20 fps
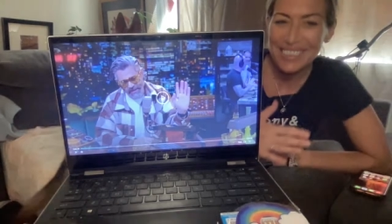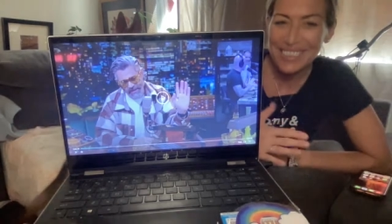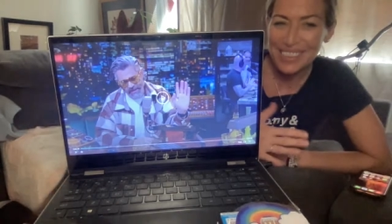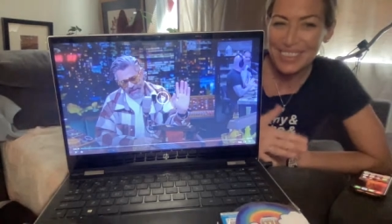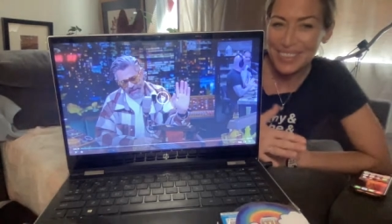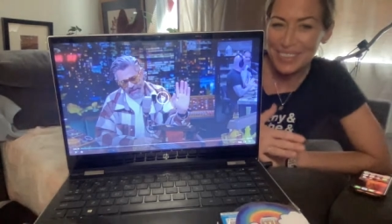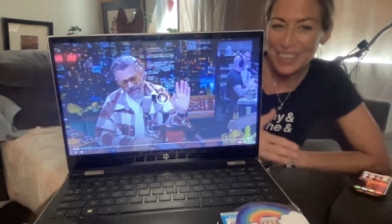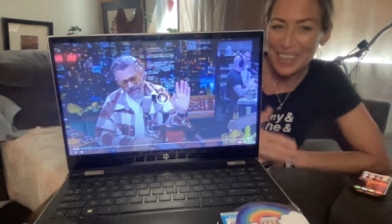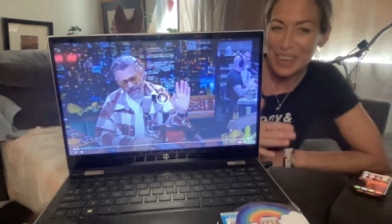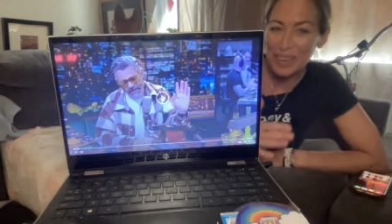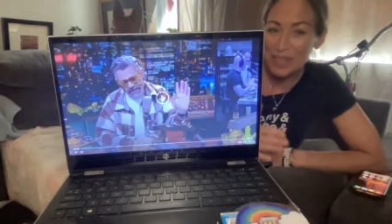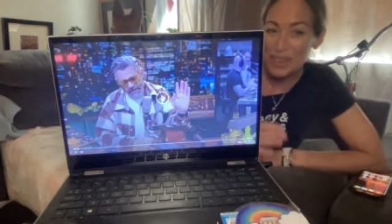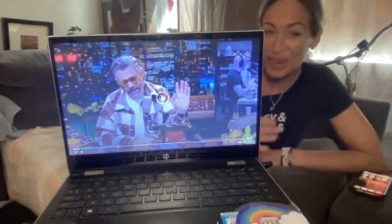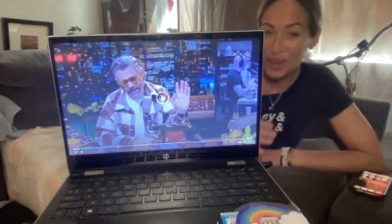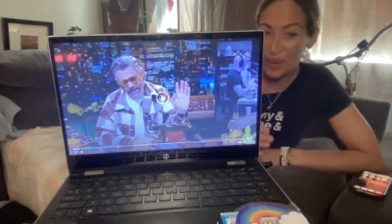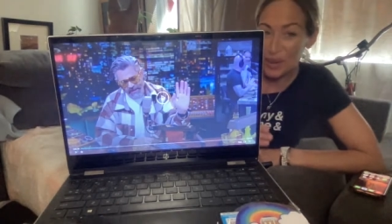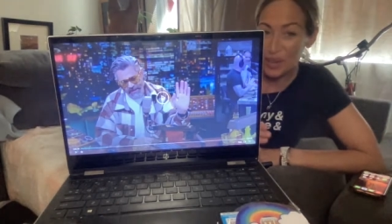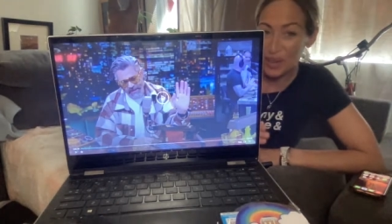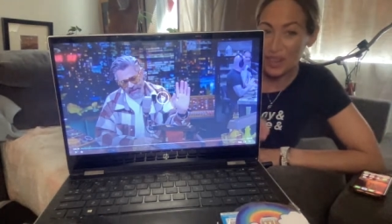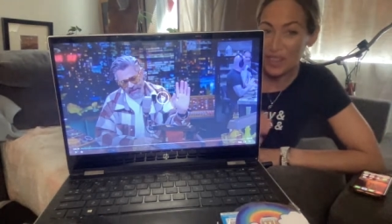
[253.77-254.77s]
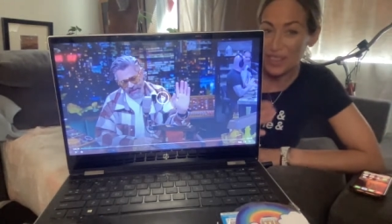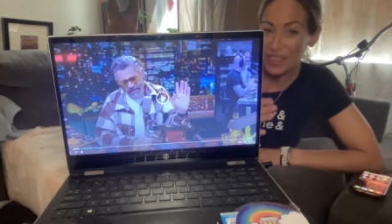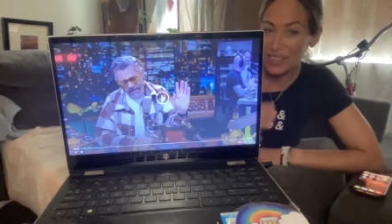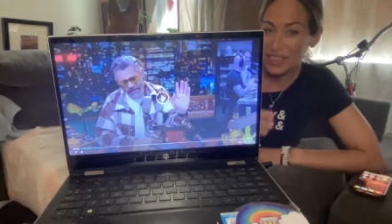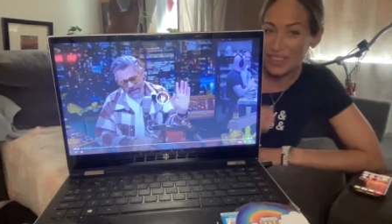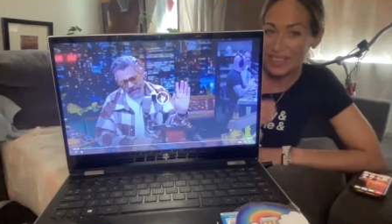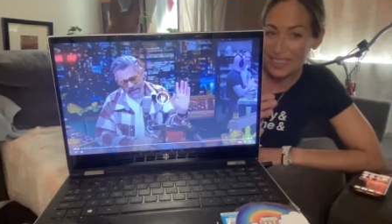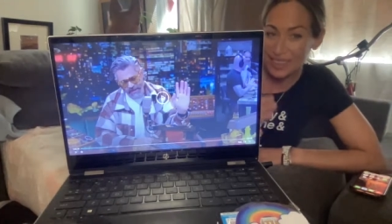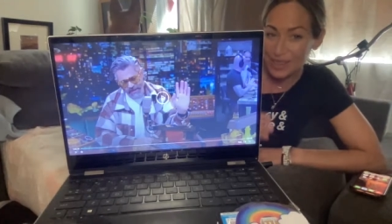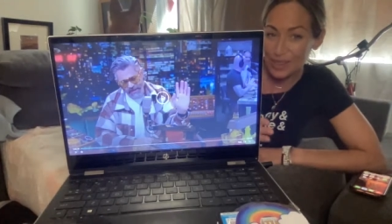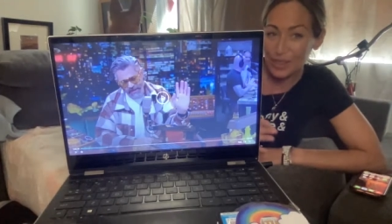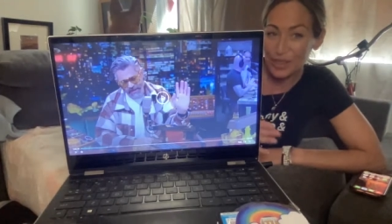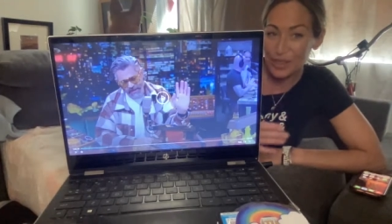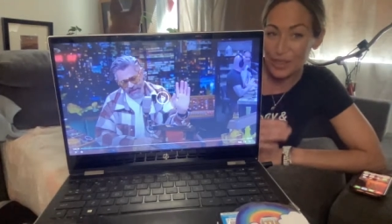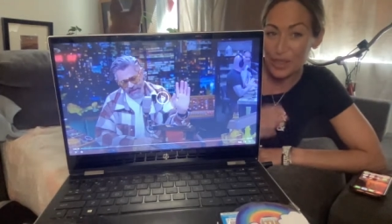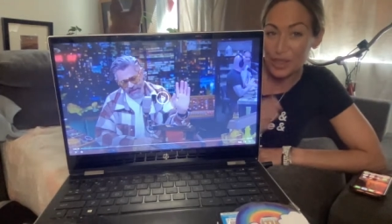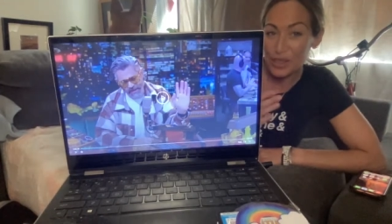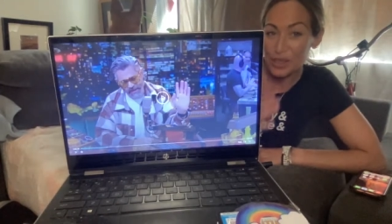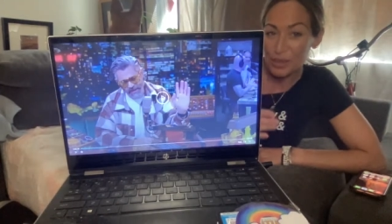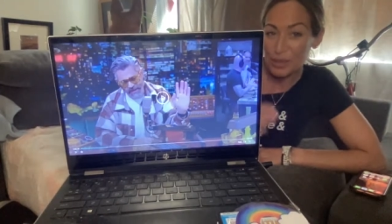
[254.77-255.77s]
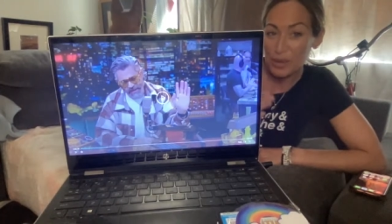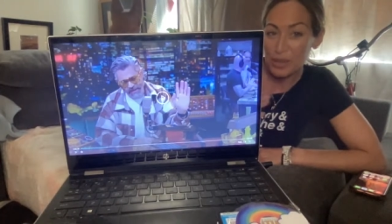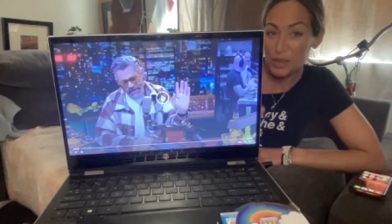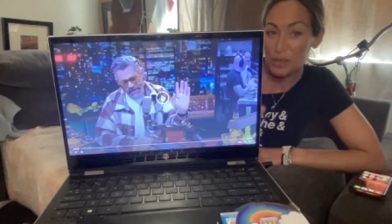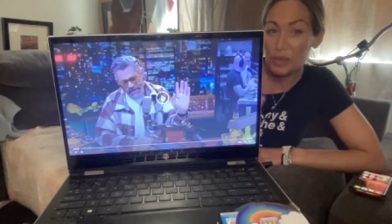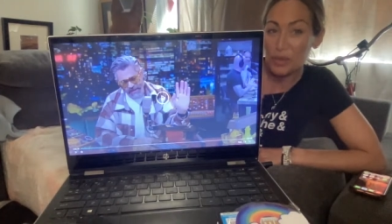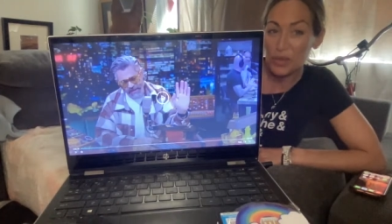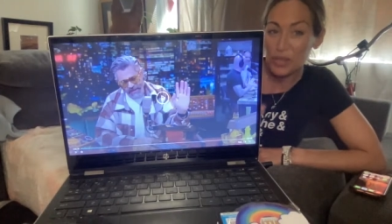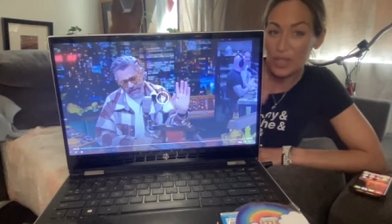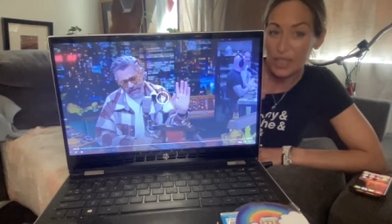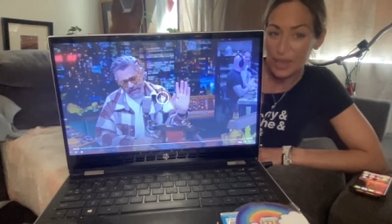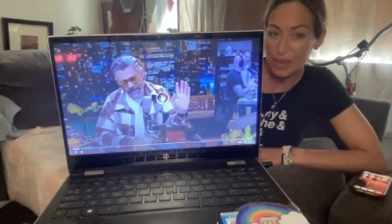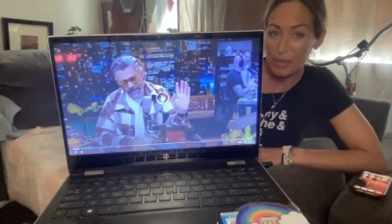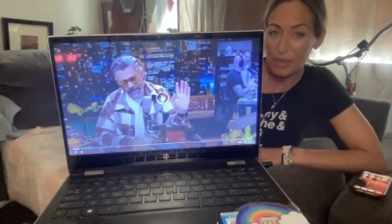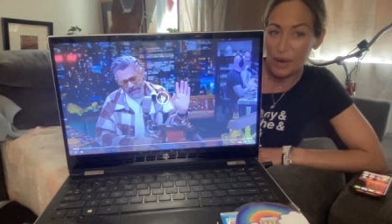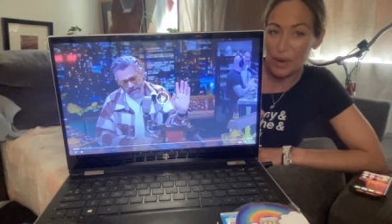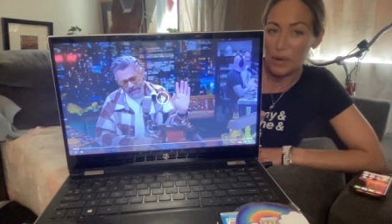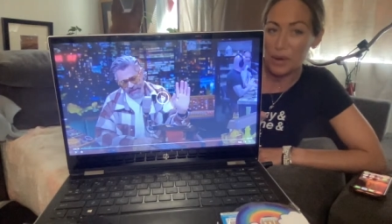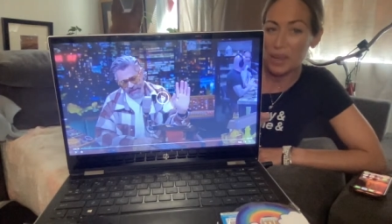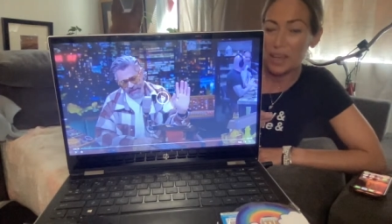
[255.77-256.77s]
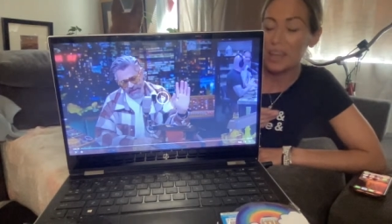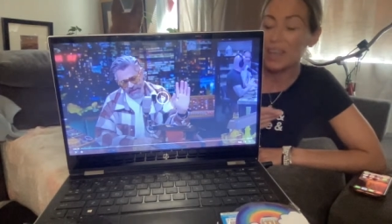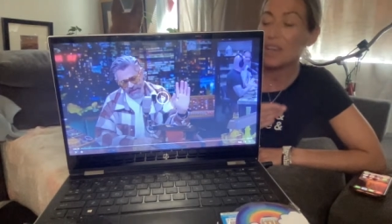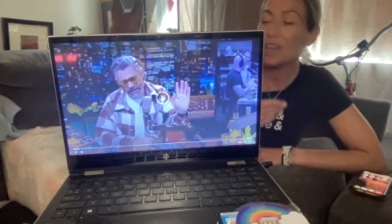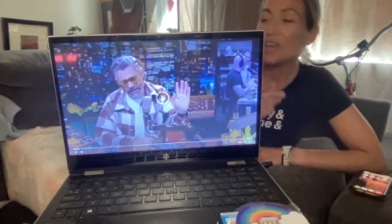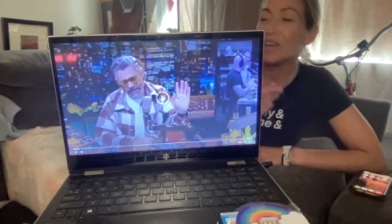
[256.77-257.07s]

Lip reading: Don't get me going on the Golden Girls because we'll just keep going.